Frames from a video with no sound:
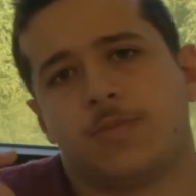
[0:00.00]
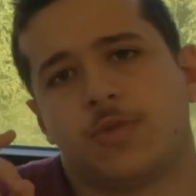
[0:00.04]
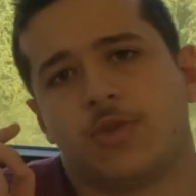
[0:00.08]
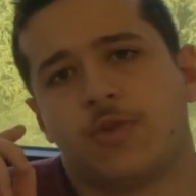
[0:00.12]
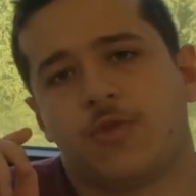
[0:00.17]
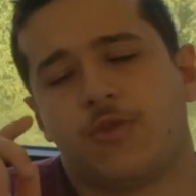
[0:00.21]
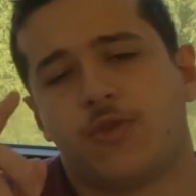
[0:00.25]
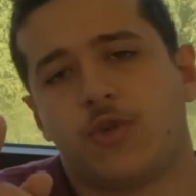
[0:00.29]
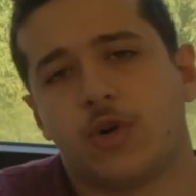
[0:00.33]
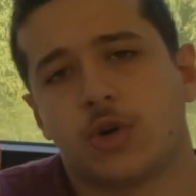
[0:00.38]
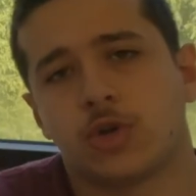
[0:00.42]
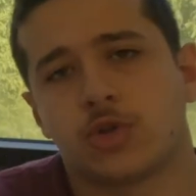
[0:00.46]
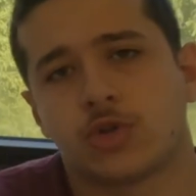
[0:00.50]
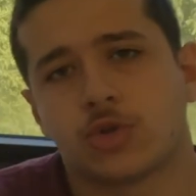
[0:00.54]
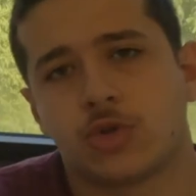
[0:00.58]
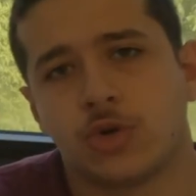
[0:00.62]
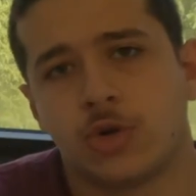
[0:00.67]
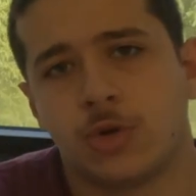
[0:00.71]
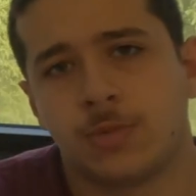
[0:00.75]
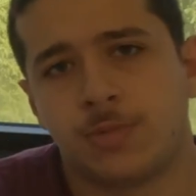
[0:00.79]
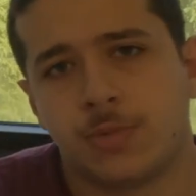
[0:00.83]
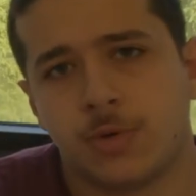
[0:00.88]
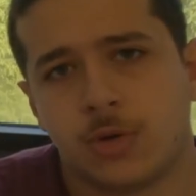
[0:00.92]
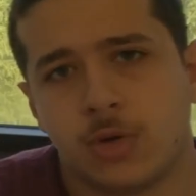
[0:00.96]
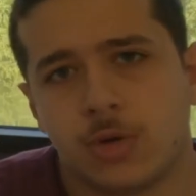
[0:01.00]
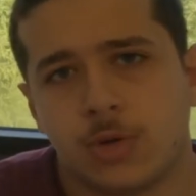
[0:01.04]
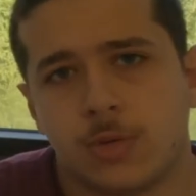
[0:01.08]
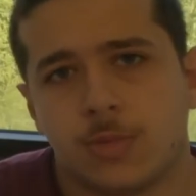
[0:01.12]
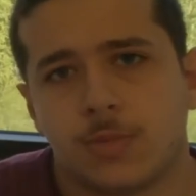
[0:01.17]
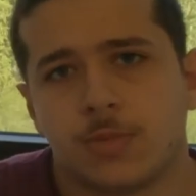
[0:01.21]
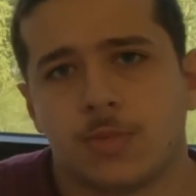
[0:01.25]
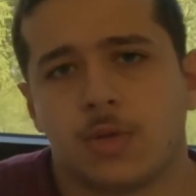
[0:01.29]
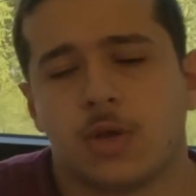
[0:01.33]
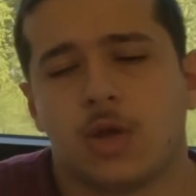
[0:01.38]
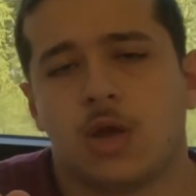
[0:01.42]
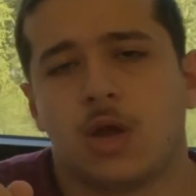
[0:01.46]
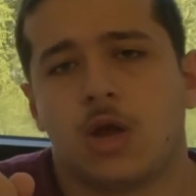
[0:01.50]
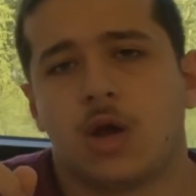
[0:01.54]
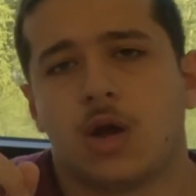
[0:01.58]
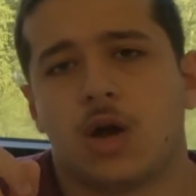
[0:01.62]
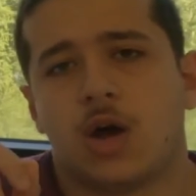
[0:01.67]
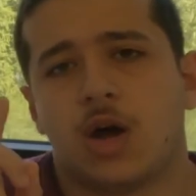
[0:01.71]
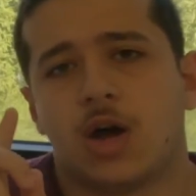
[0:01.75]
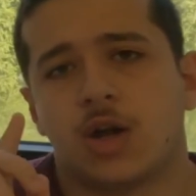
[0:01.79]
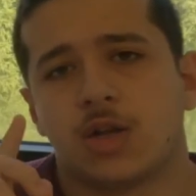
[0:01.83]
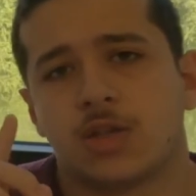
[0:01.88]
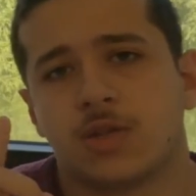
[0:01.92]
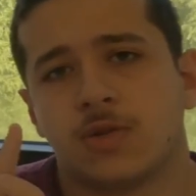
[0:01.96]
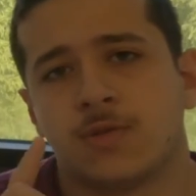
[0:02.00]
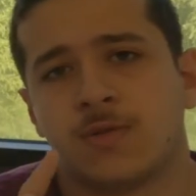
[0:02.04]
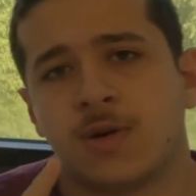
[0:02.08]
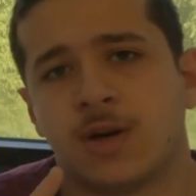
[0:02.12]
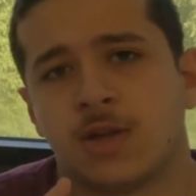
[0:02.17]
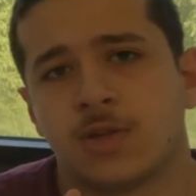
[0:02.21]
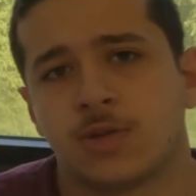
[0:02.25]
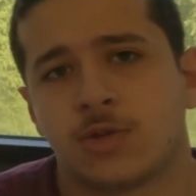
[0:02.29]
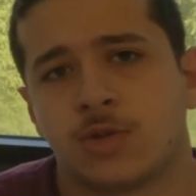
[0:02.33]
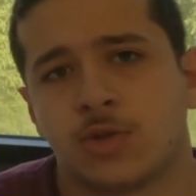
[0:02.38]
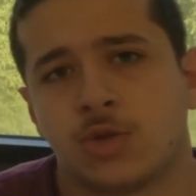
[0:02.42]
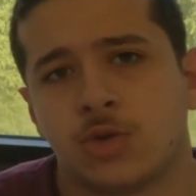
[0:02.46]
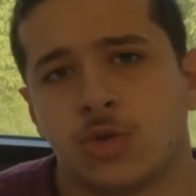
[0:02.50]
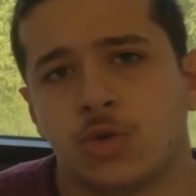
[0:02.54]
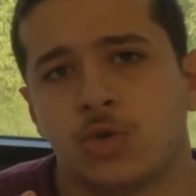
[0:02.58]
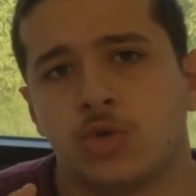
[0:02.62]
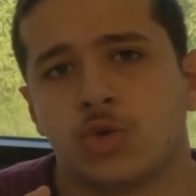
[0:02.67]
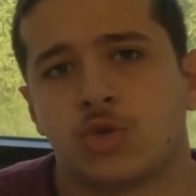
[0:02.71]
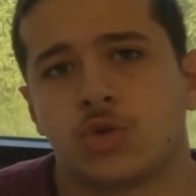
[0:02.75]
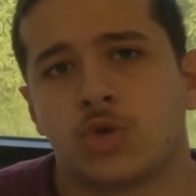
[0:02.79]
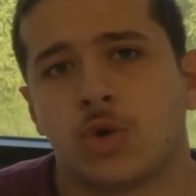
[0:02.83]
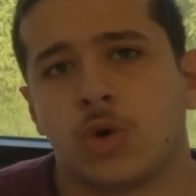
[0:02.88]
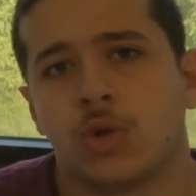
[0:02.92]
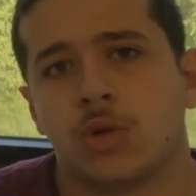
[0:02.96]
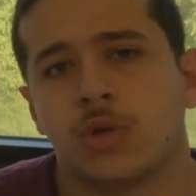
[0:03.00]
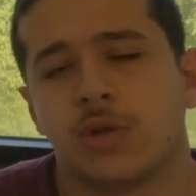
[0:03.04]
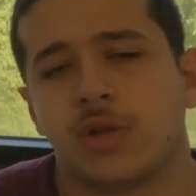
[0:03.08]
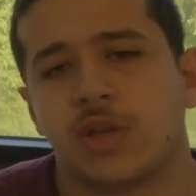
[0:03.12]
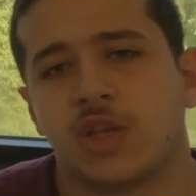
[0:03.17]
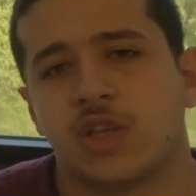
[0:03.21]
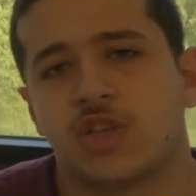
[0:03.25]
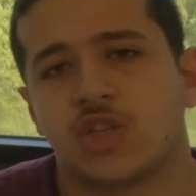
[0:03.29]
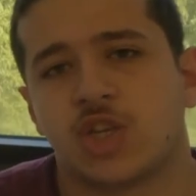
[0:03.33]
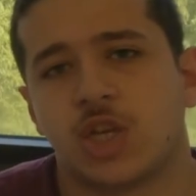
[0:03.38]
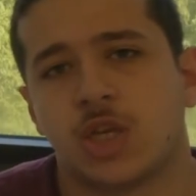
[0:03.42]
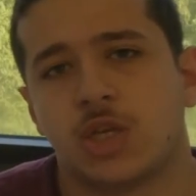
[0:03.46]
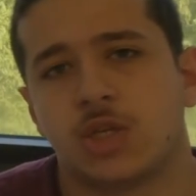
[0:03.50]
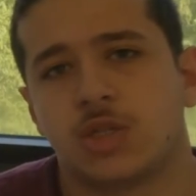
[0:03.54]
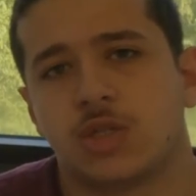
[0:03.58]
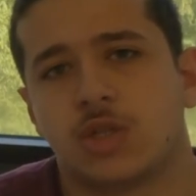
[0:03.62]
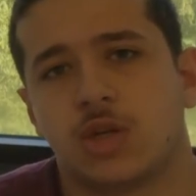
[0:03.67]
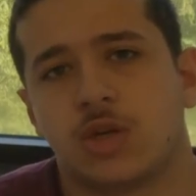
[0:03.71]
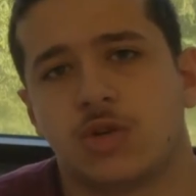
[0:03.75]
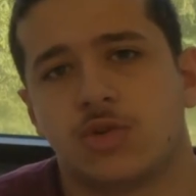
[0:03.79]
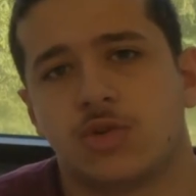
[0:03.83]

The first group are the ones who solely changed their